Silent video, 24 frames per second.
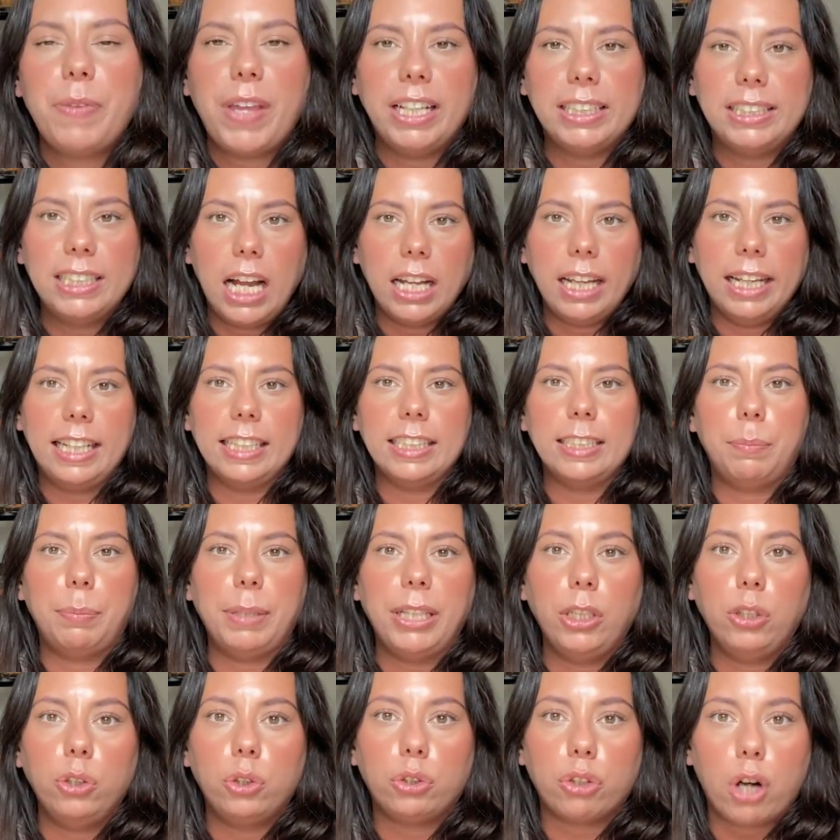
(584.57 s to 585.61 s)
it's not like it's
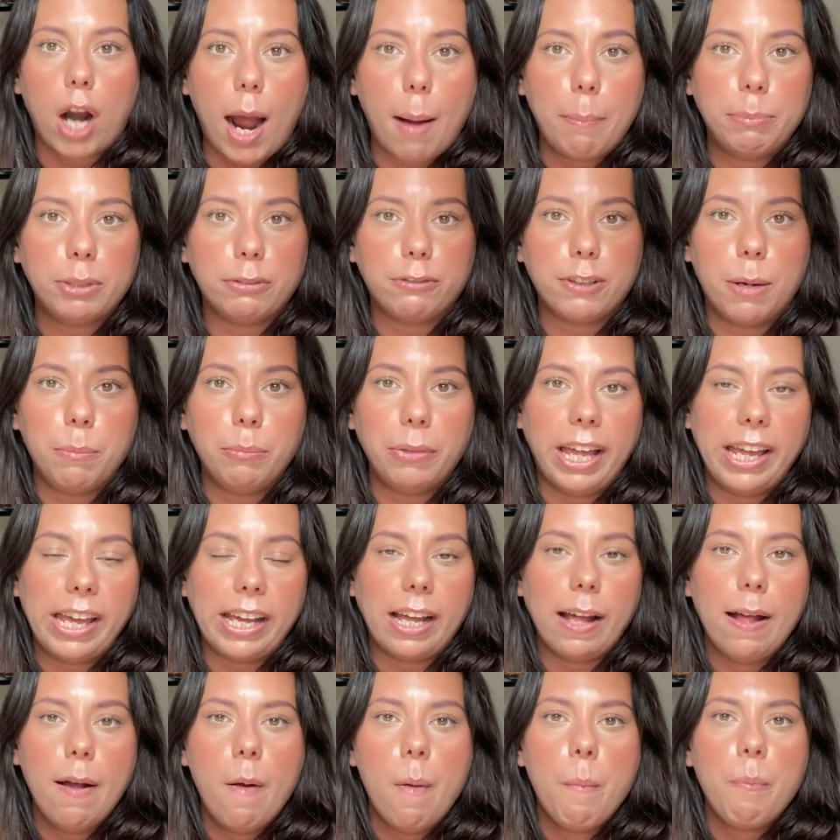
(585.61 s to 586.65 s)
being dropped from
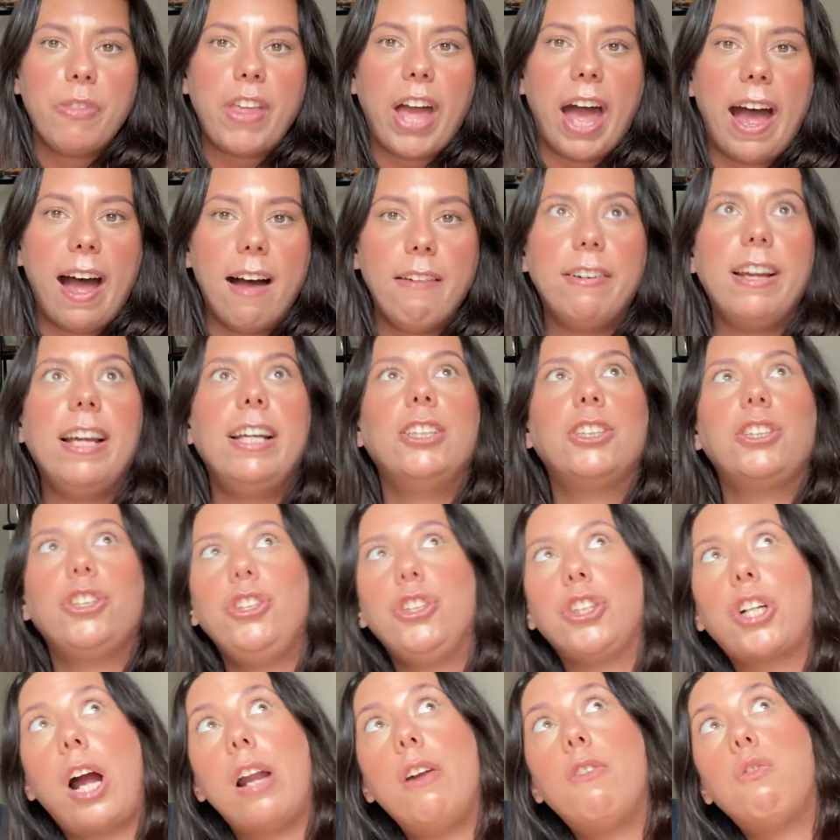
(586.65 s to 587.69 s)
like the heavens and
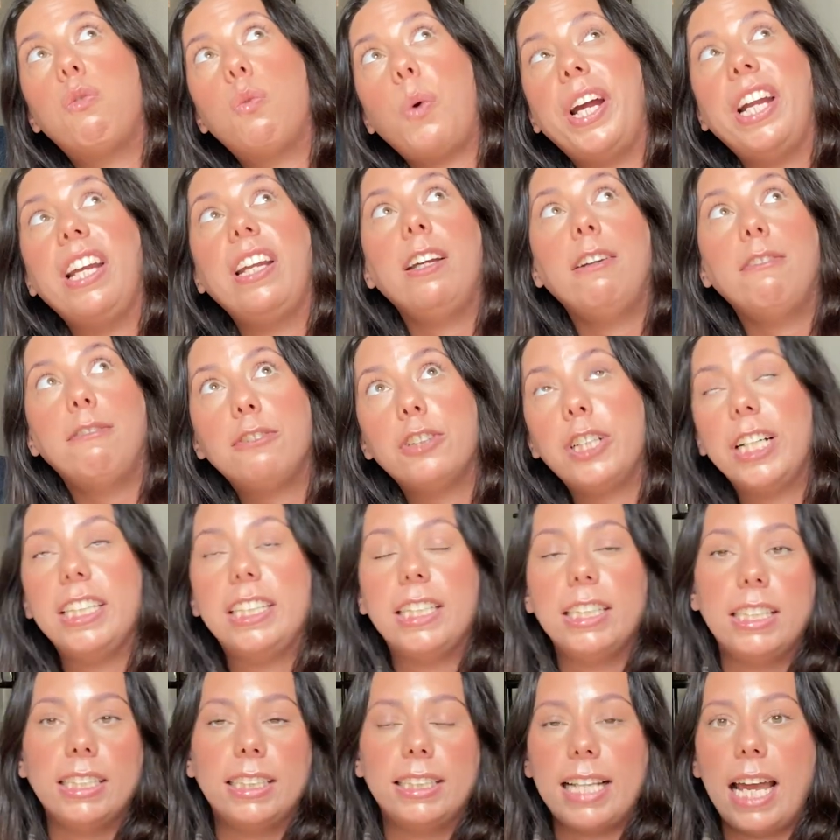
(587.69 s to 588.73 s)
you're kind of waiting for it
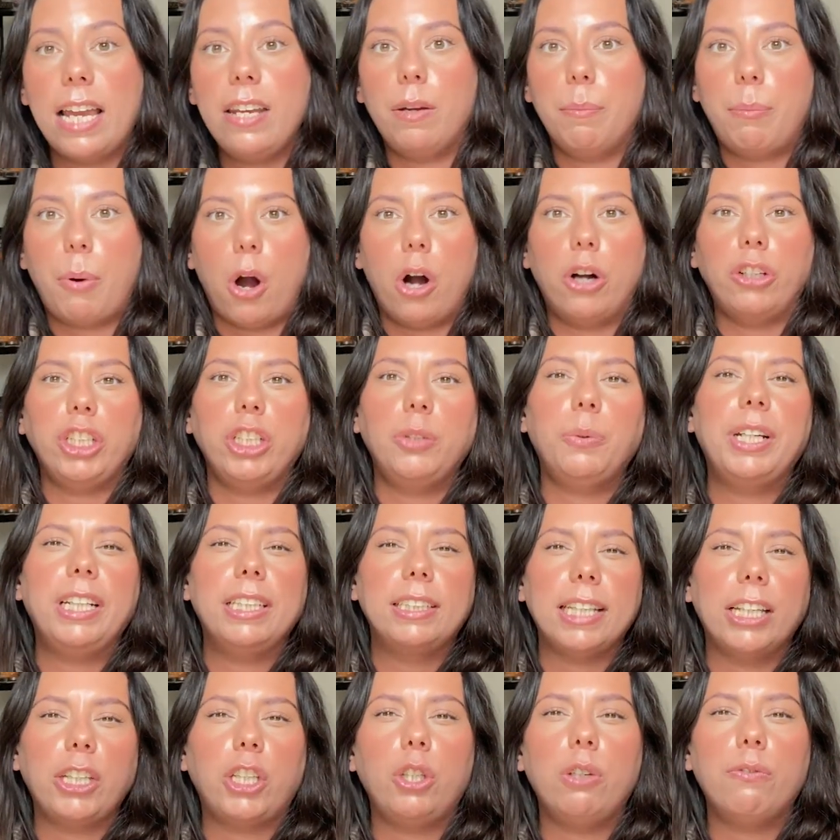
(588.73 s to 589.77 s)
to descend upon you.
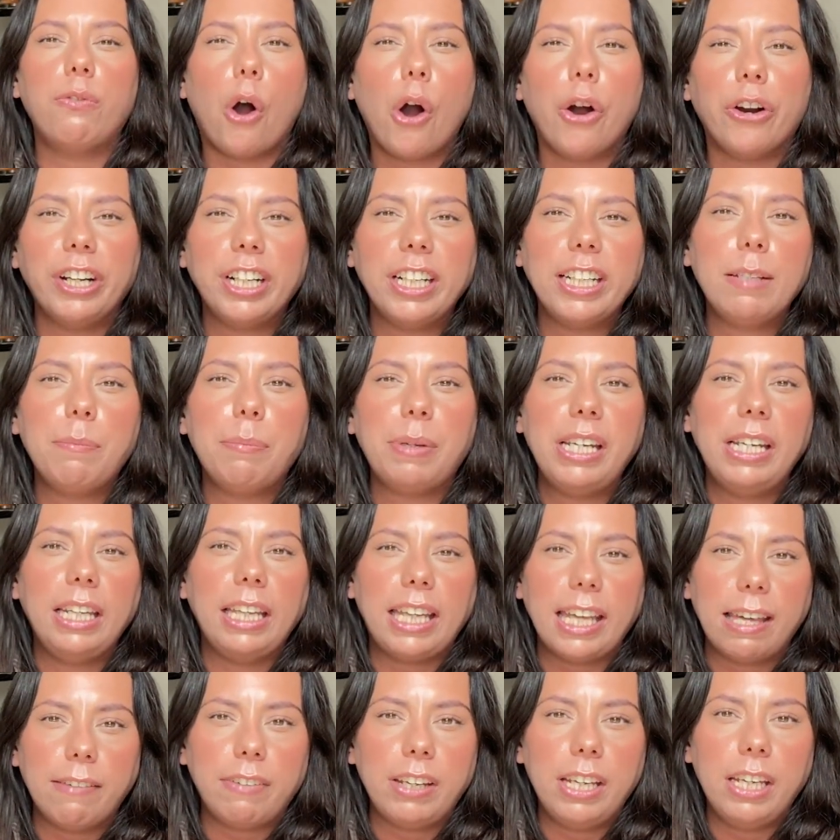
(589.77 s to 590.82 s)
It's like you've already been
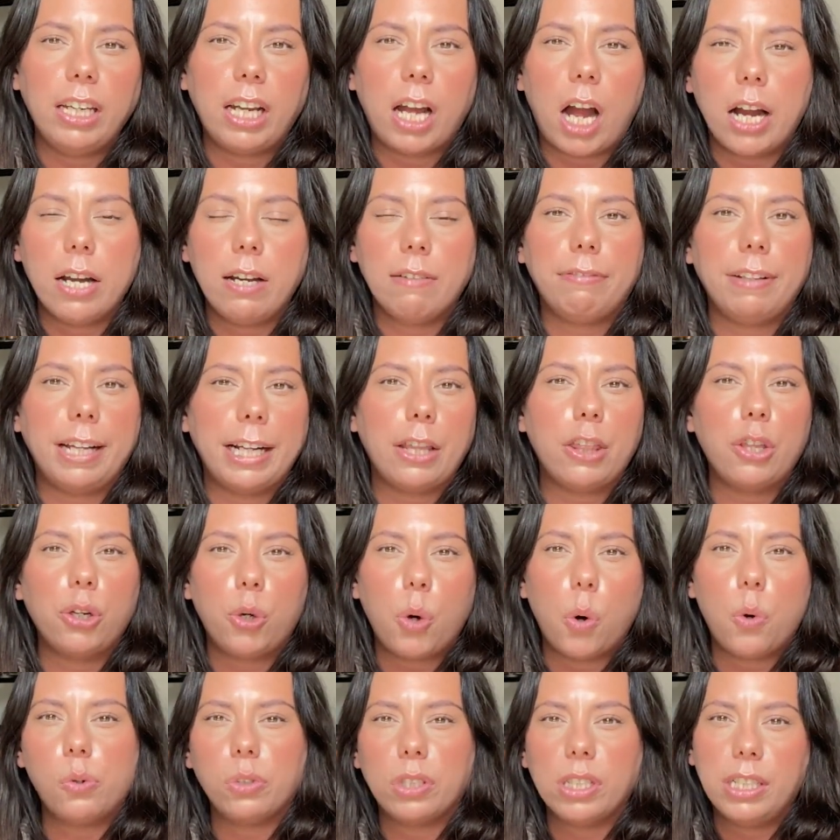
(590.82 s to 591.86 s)
given kind of like the
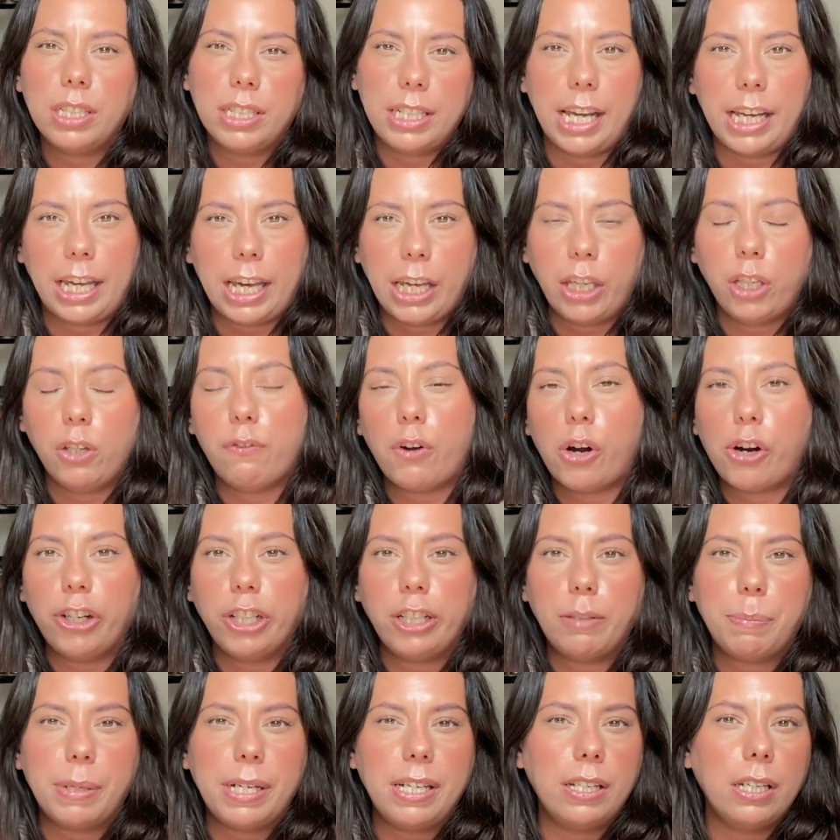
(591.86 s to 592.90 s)
golden ticket. You've
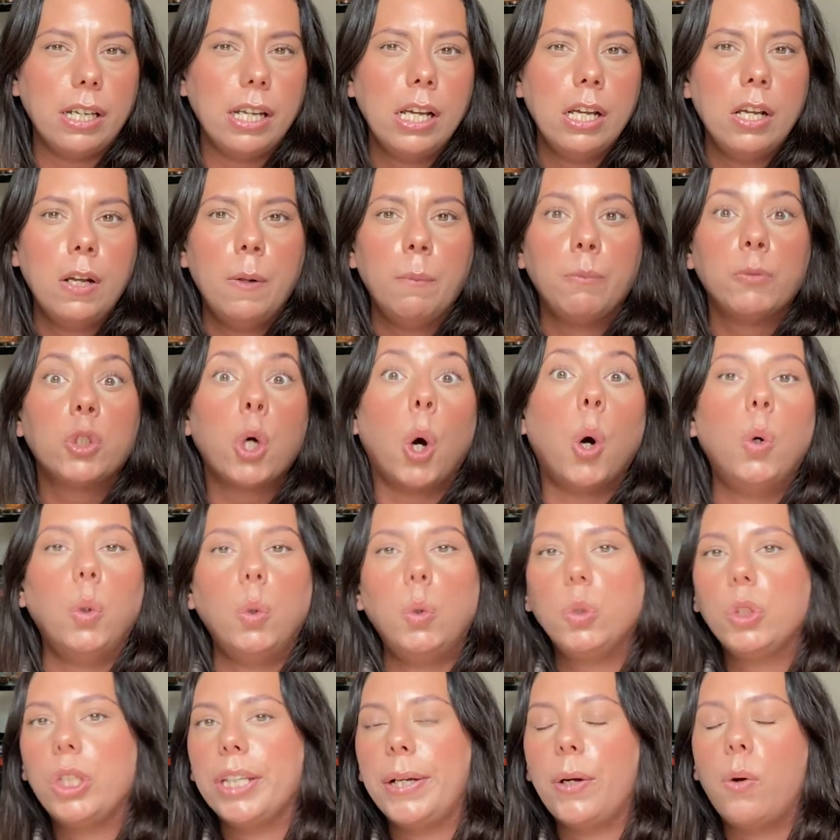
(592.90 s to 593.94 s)
already been
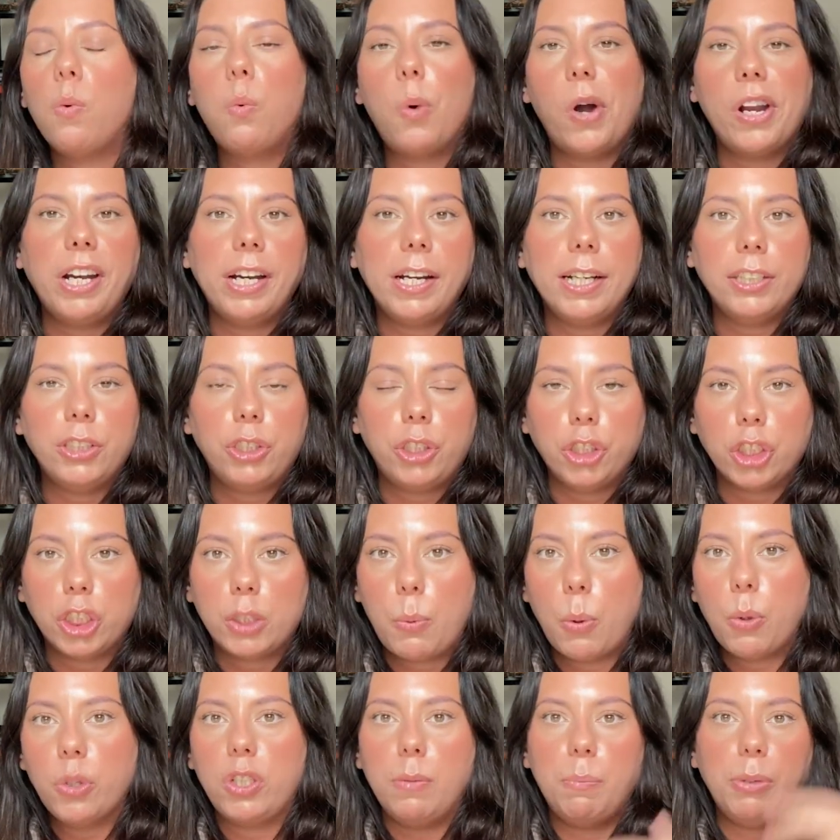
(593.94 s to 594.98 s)
told like what it is you're
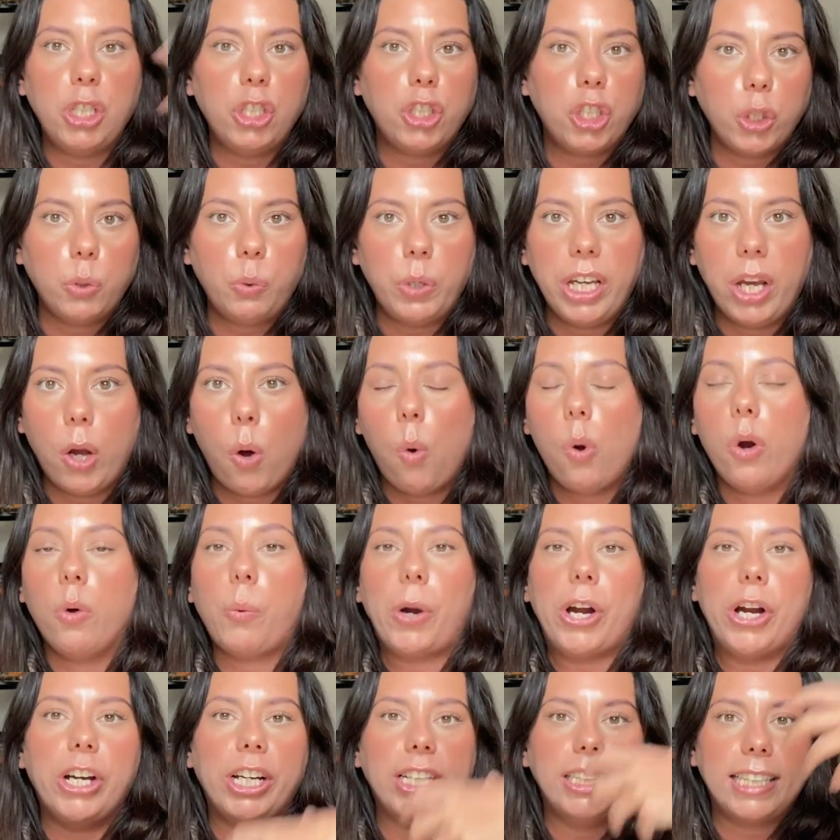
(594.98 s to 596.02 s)
supposed to be doing or
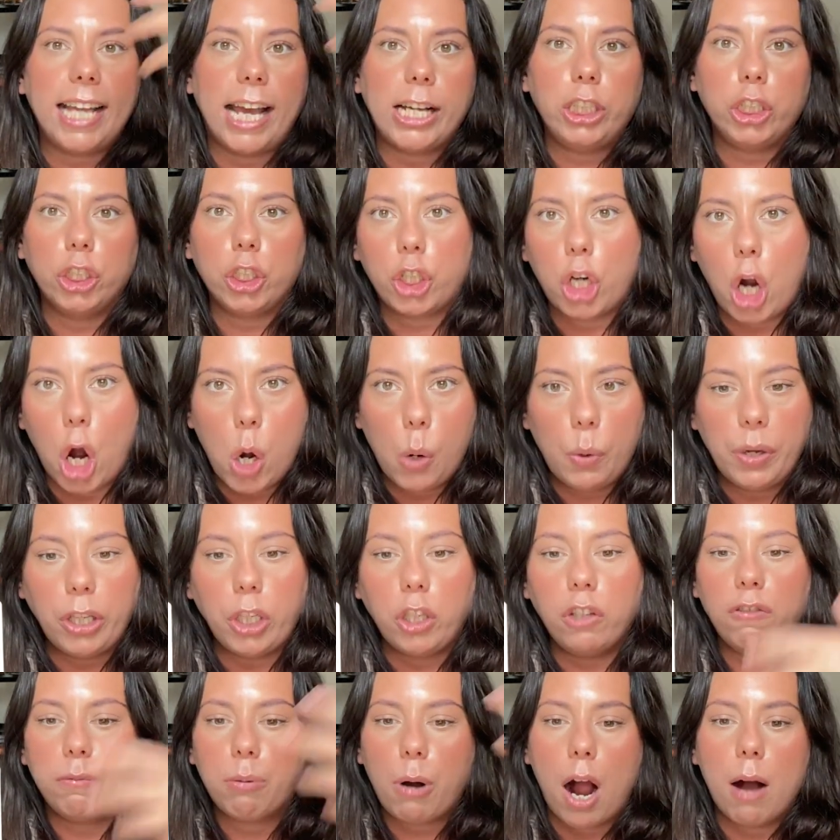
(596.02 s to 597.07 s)
where it is that you're going.
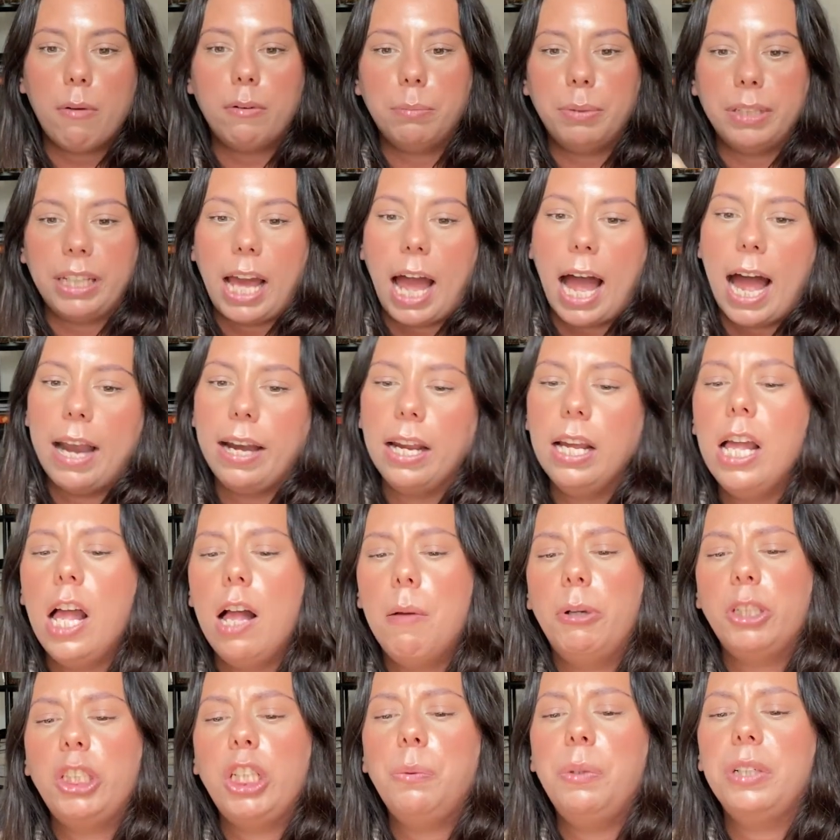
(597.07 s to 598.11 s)
You've probably had,
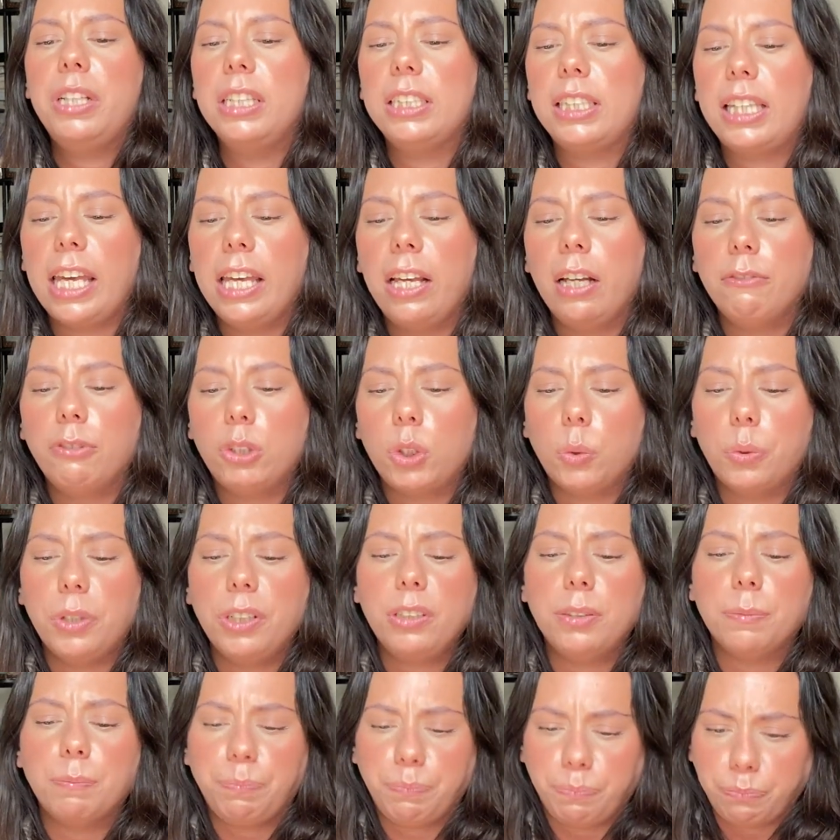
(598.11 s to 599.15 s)
especially with this King of
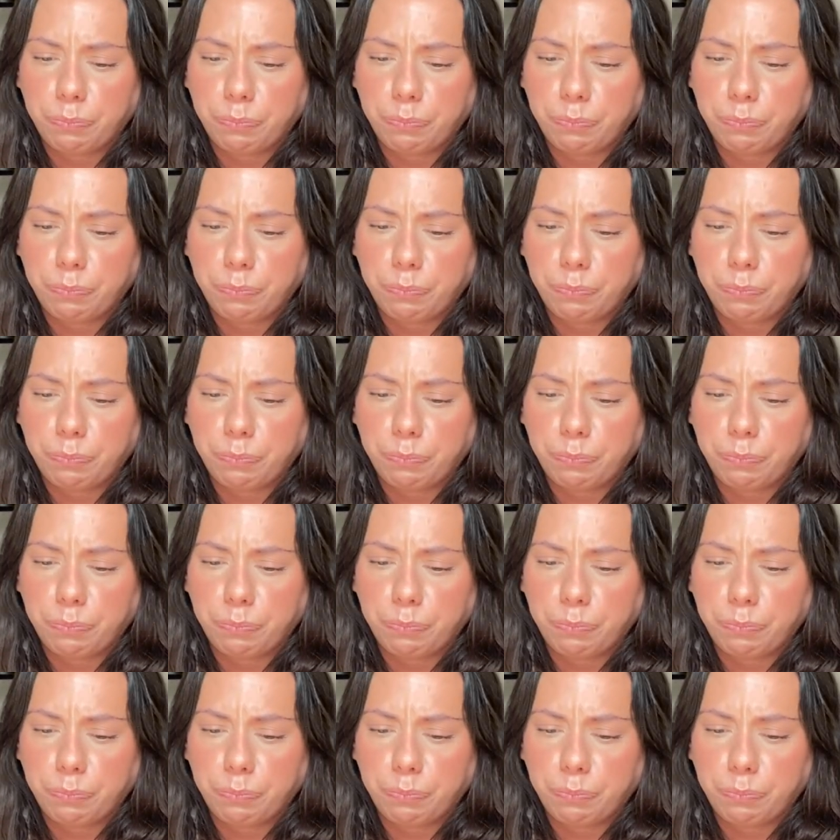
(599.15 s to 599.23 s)
Swords,